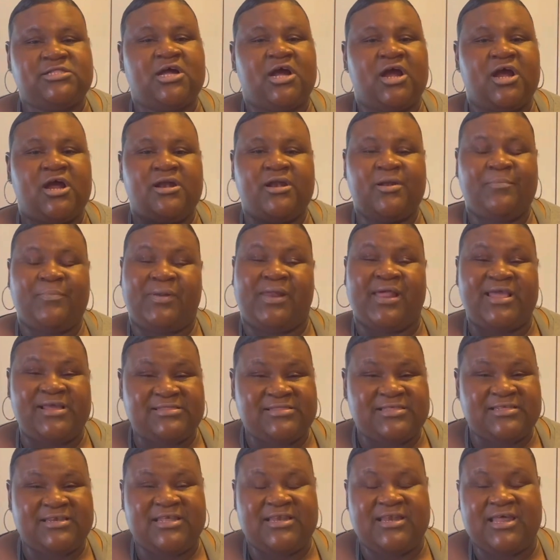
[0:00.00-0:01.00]
iron, place
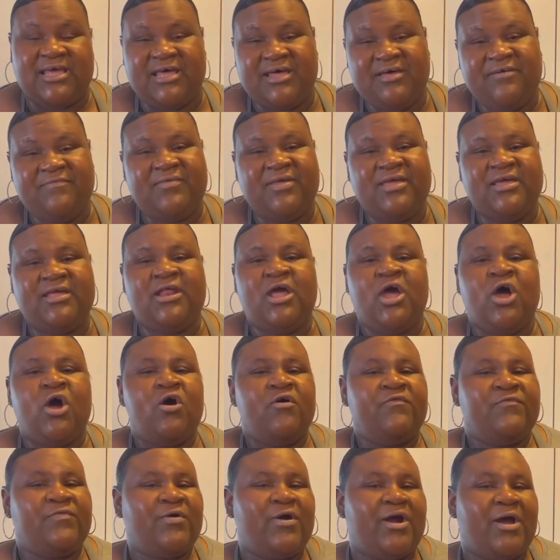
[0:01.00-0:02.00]
it in the oven
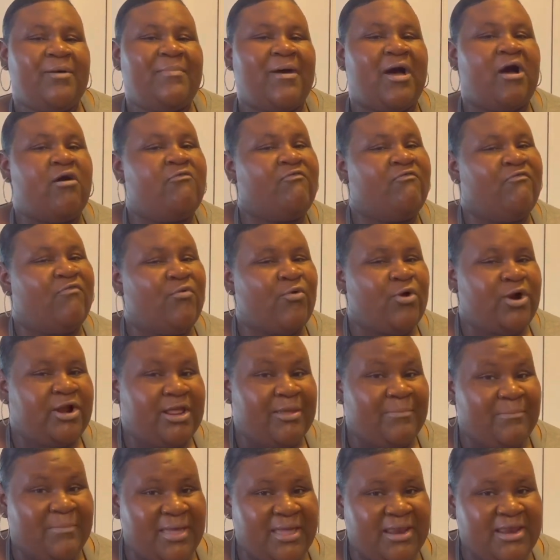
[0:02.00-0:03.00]
for about 40
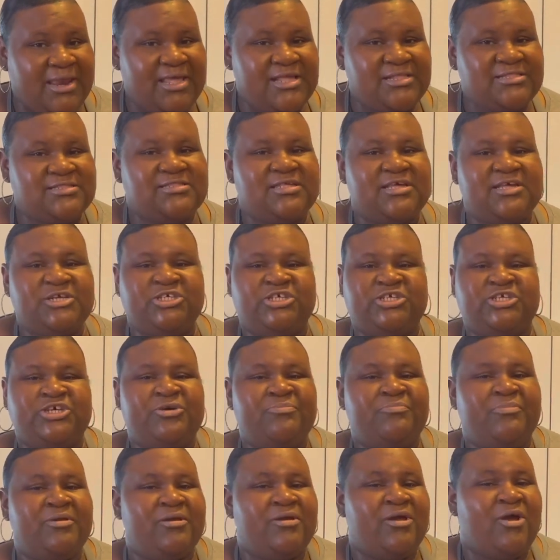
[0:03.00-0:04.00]
minutes. It should
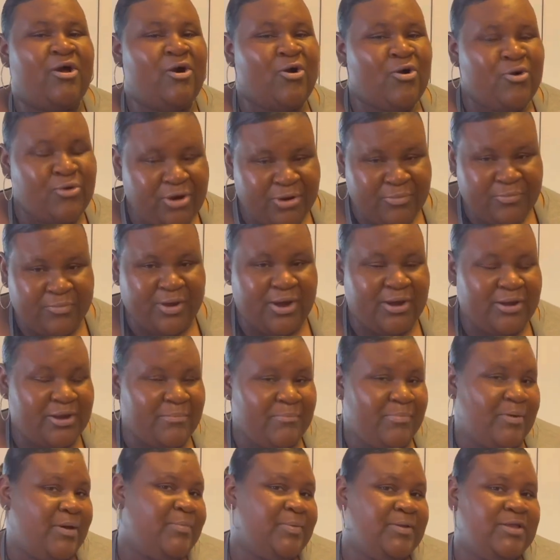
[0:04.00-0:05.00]
be golden brown and
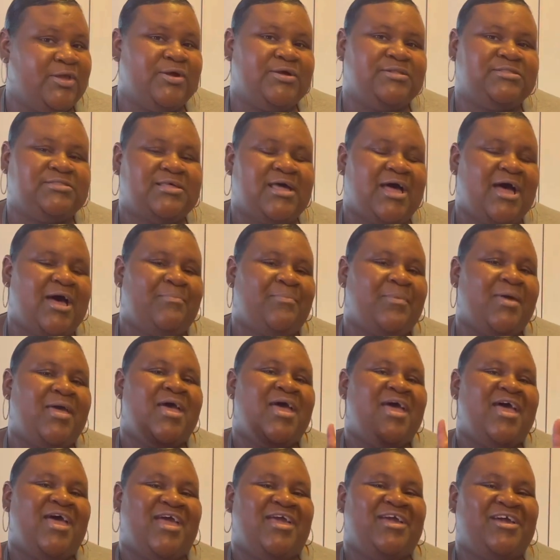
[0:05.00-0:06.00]
bubbling on top
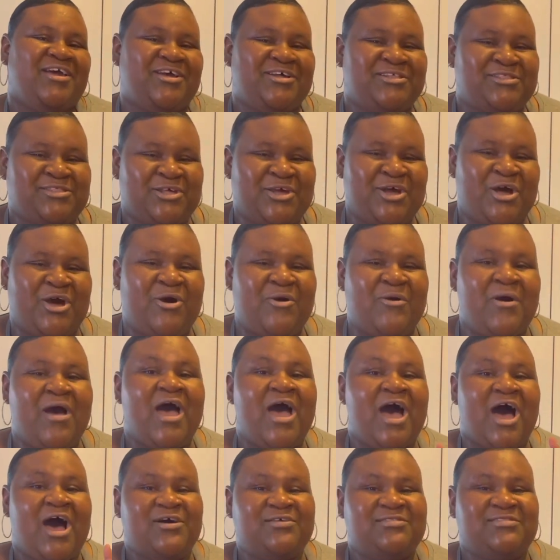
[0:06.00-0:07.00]
and good to go.
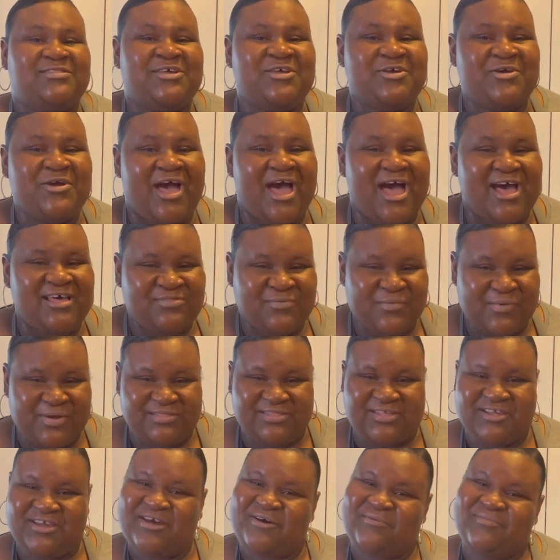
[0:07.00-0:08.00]
I'll see you guys once
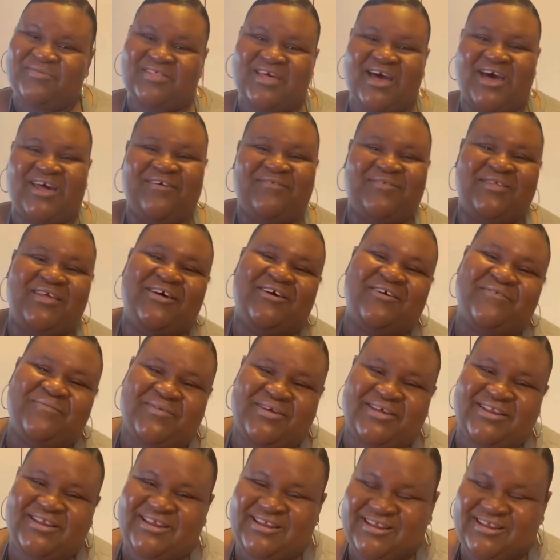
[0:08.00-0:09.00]
it comes out of the oven.